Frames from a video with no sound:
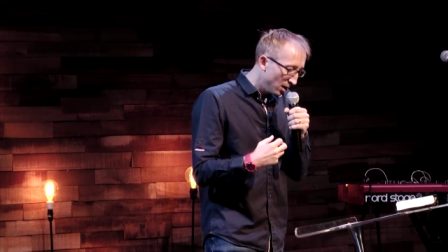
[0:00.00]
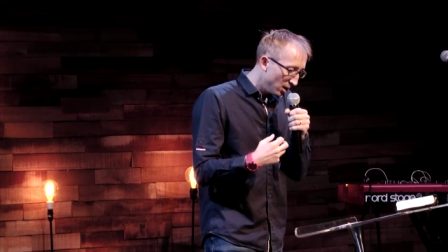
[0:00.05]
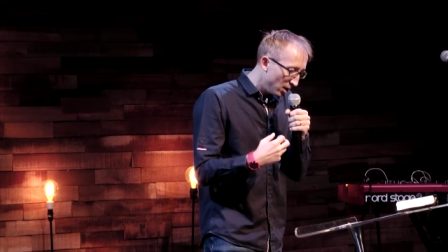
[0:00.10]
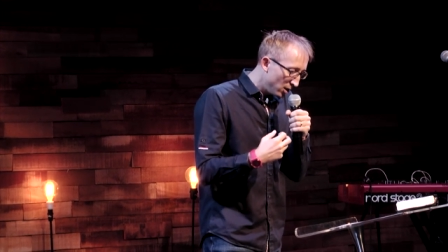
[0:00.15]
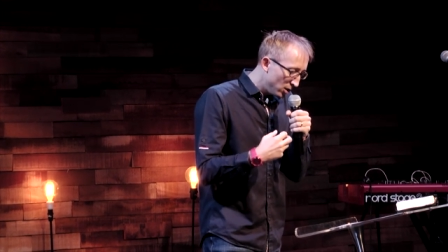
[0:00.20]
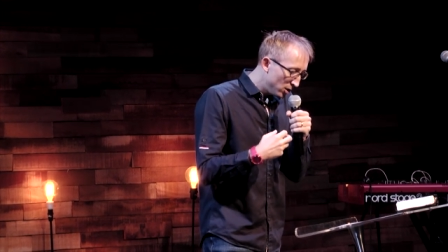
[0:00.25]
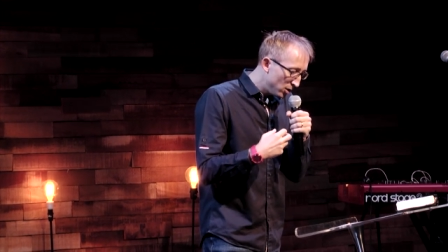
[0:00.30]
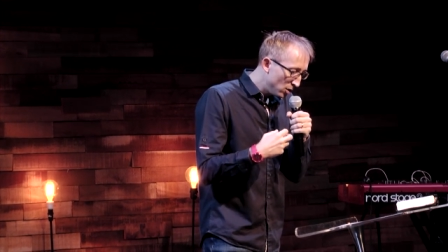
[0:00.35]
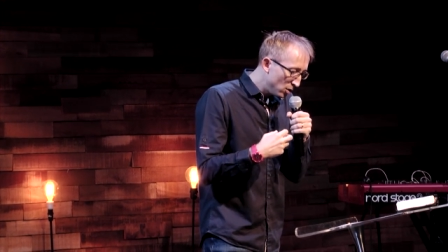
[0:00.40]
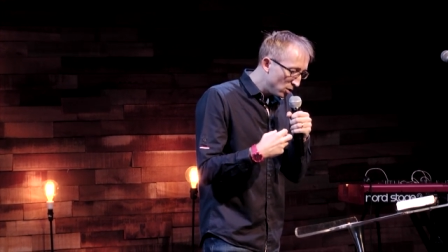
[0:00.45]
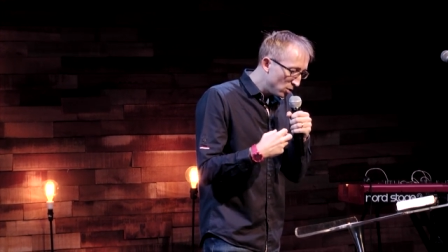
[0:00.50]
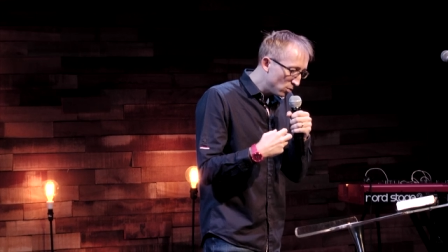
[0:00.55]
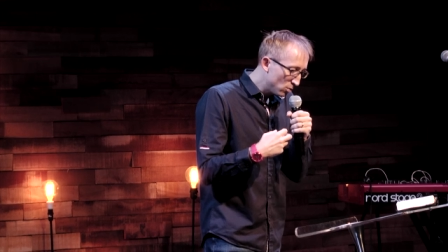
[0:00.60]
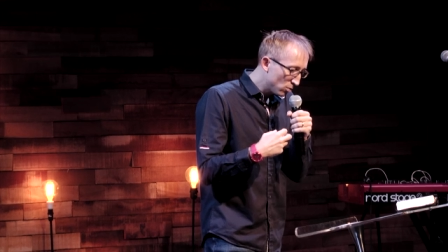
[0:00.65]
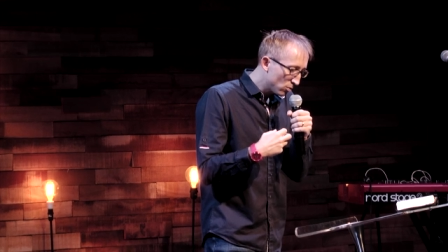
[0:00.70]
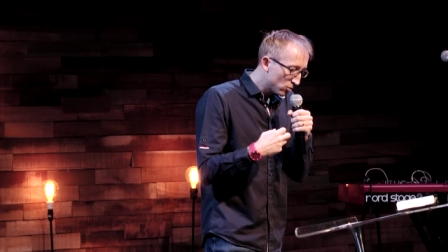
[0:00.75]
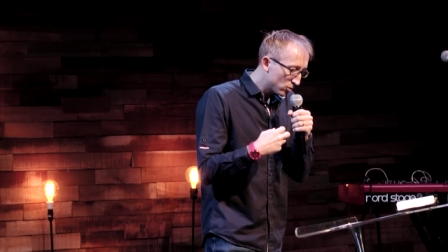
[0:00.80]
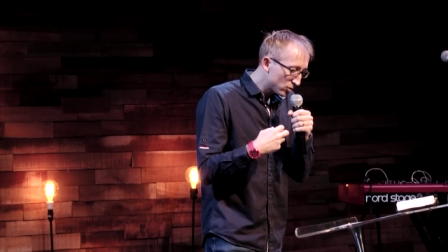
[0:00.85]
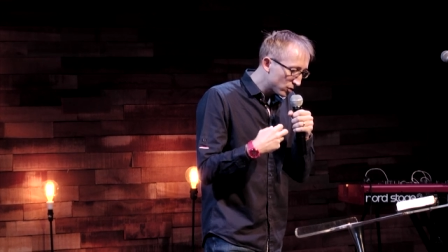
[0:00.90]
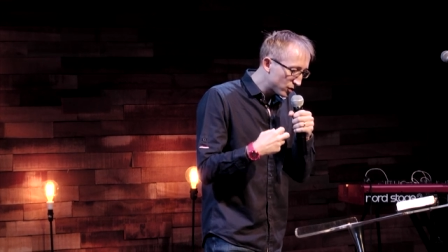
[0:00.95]
you
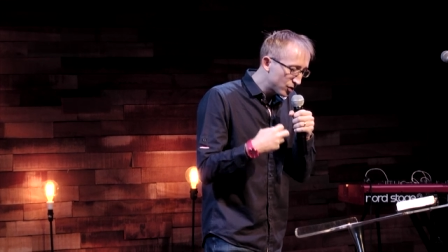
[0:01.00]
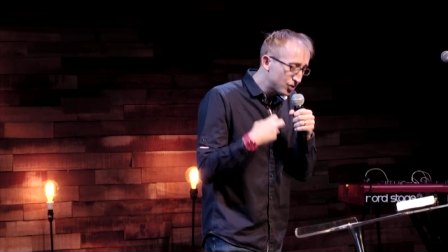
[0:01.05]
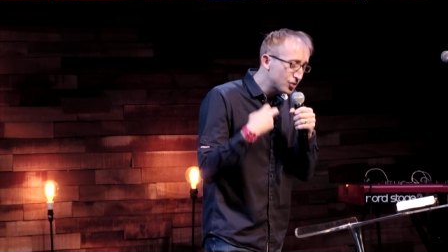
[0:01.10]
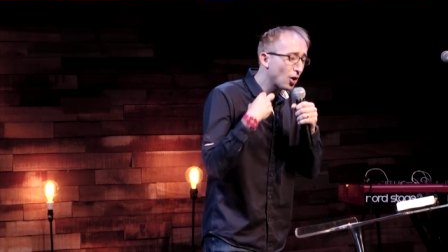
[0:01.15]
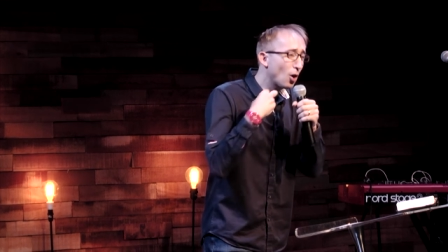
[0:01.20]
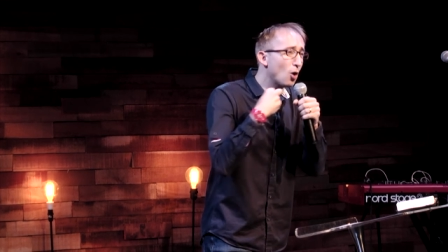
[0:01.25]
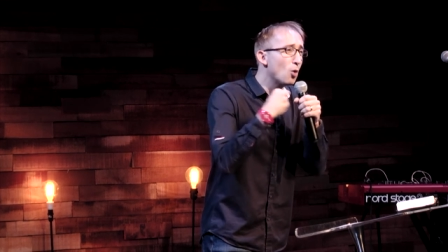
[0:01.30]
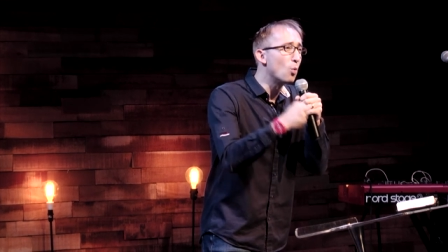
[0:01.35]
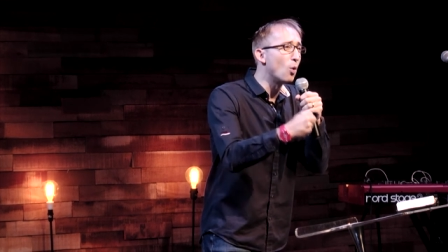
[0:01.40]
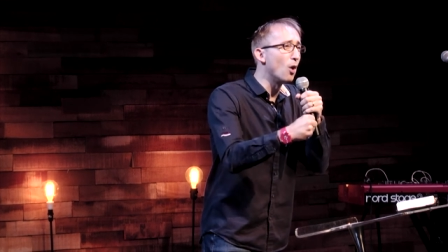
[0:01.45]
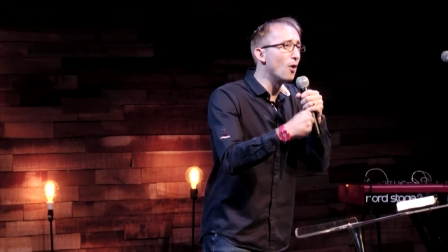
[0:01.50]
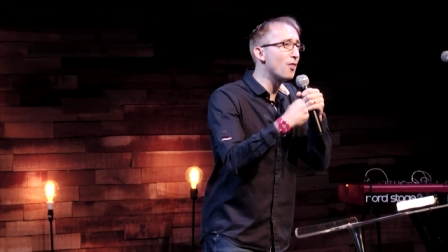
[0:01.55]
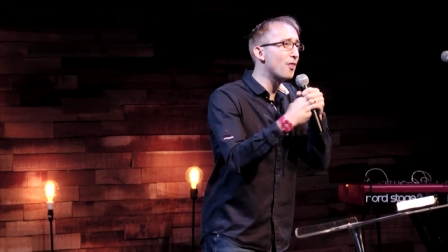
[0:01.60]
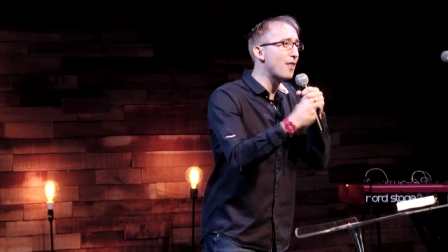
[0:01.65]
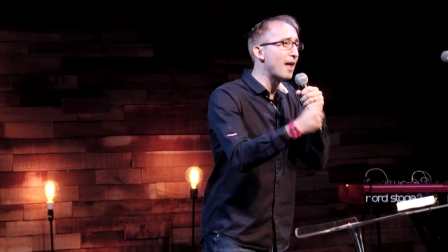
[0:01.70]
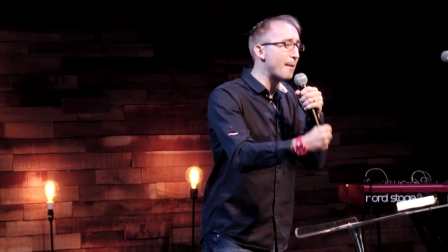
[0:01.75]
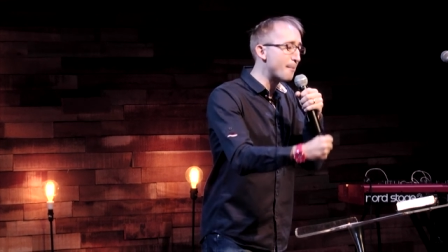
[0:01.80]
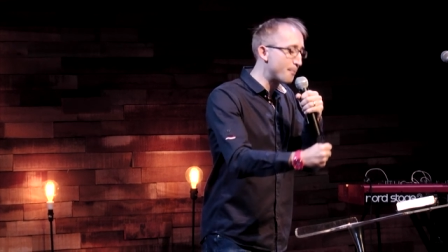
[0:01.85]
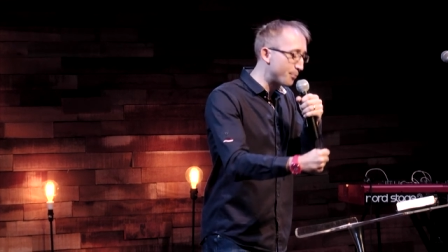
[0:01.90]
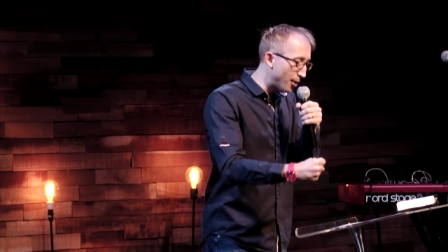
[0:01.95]
so want
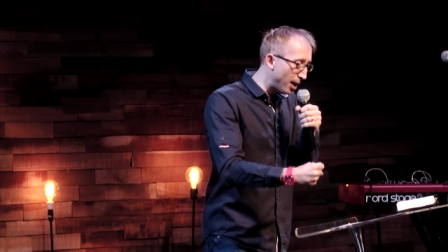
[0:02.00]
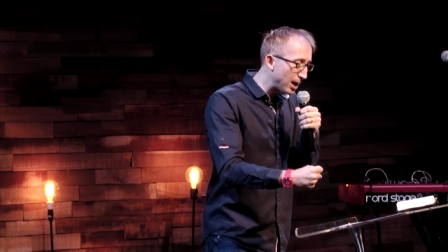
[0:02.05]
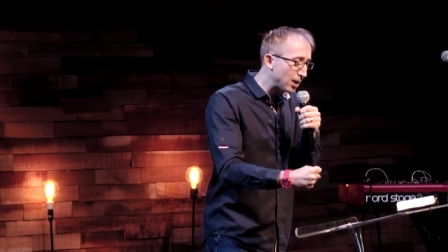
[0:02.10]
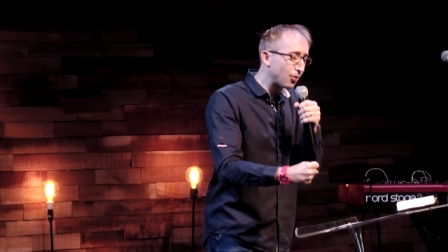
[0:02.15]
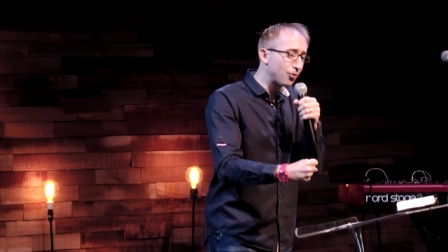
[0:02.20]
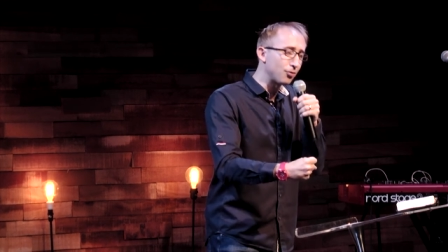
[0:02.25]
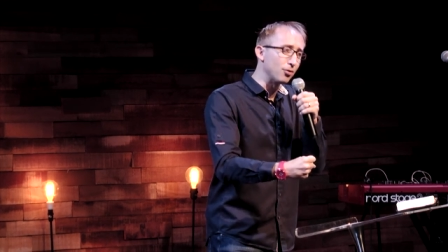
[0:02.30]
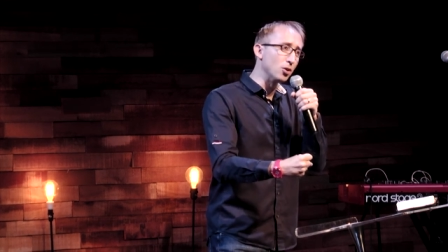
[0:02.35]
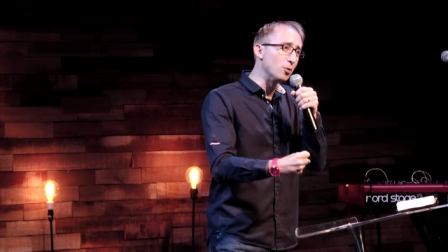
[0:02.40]
that breakthrough,